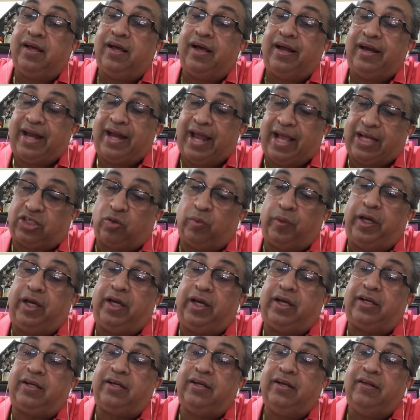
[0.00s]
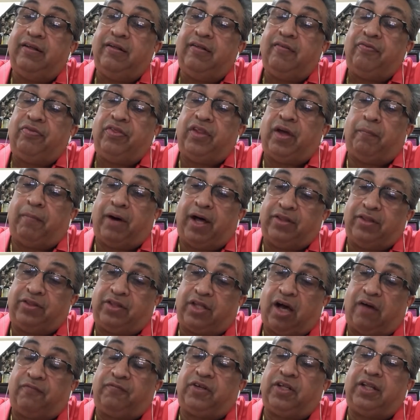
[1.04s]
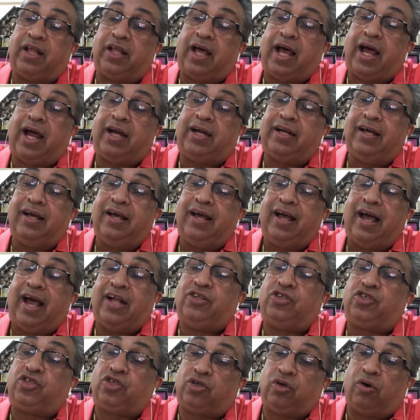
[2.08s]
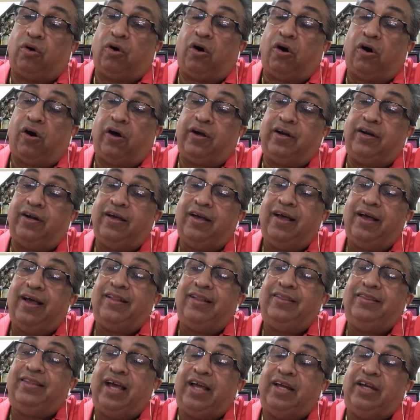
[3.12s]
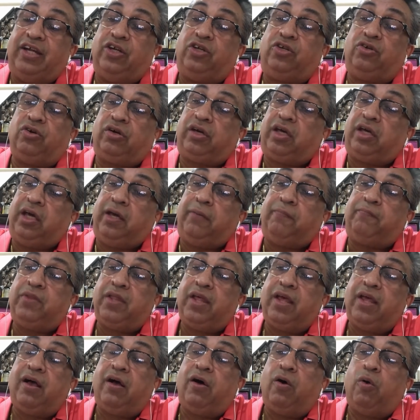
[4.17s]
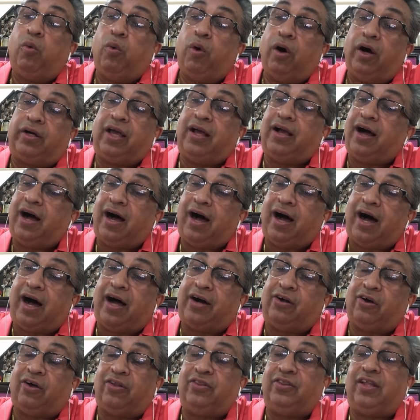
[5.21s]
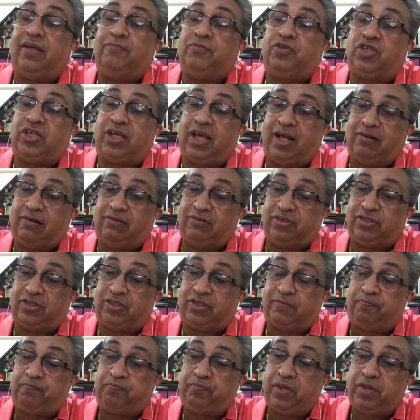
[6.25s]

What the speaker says: next week, the month after that, and so on. They need to keep working hard on themselves.